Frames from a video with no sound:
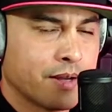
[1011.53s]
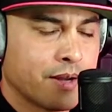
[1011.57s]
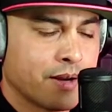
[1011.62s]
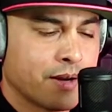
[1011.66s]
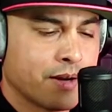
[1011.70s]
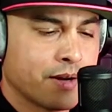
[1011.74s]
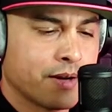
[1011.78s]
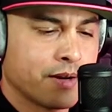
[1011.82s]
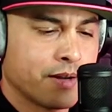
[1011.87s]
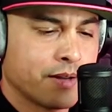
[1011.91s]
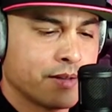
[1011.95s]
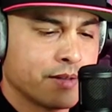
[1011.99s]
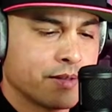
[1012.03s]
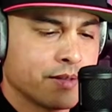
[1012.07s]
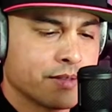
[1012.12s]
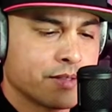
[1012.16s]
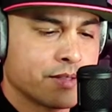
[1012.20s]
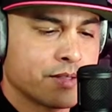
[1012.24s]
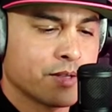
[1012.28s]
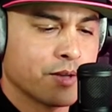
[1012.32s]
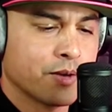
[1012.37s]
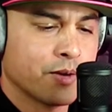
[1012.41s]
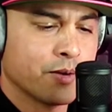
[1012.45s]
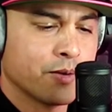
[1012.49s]
All right,
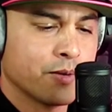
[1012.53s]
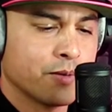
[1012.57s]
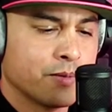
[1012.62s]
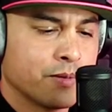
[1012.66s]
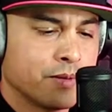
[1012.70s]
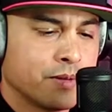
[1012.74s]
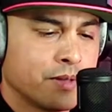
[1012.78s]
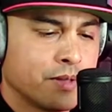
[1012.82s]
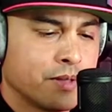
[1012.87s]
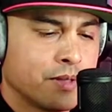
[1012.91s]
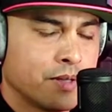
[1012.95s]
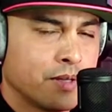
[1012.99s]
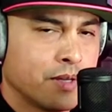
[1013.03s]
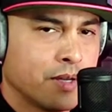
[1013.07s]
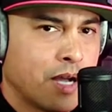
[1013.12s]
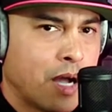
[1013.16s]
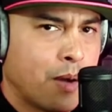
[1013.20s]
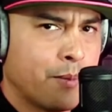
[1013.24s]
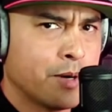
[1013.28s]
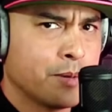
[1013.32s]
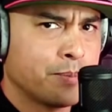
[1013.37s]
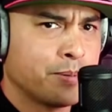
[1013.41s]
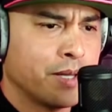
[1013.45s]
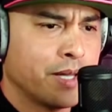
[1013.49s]
so
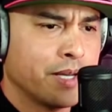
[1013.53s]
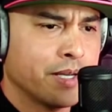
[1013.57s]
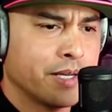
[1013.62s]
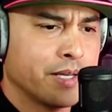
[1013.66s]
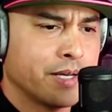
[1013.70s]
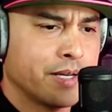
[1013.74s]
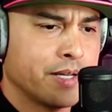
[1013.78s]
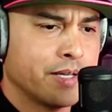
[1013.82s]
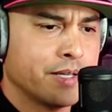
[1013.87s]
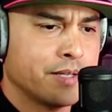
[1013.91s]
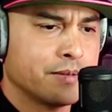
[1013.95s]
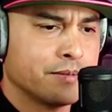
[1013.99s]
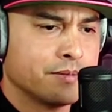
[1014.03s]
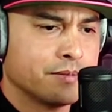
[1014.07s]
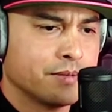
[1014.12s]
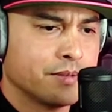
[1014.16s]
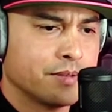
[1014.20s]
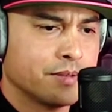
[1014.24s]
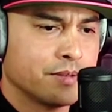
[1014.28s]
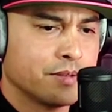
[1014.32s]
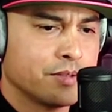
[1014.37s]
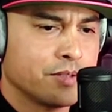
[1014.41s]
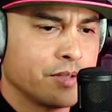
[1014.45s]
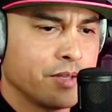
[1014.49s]
I'm gonna plug it in
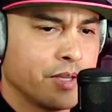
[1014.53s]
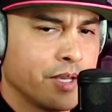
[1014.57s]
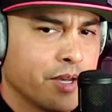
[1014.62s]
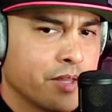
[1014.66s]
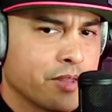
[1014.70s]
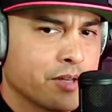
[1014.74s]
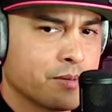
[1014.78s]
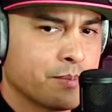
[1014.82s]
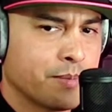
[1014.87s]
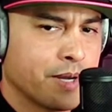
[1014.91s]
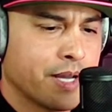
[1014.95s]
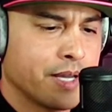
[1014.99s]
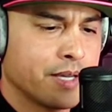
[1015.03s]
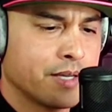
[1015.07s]
to the other.